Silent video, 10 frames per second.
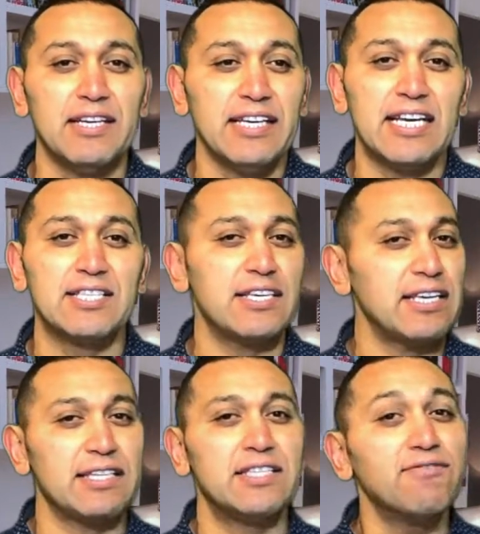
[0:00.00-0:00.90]
as
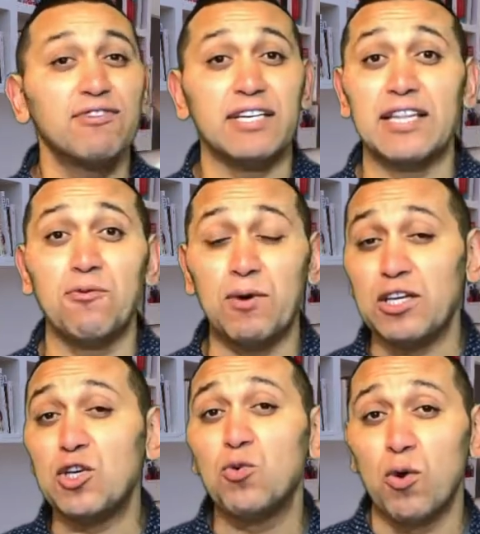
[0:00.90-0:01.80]
differently than what
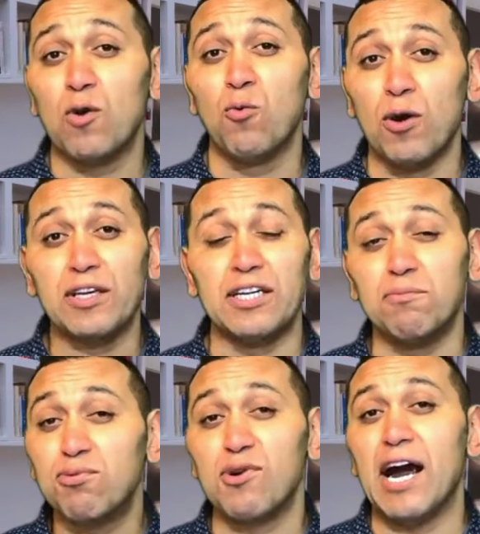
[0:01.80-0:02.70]
you were working
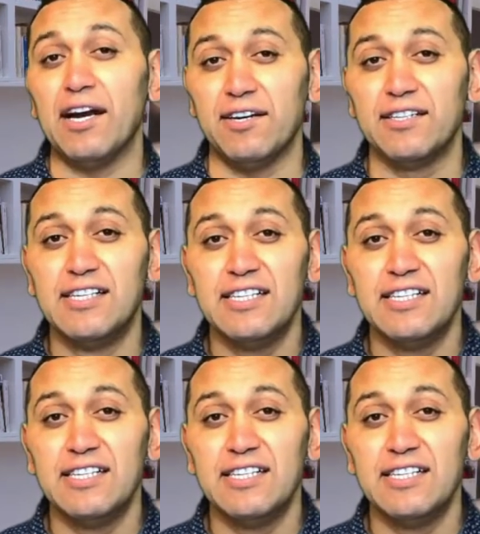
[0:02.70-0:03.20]
prior.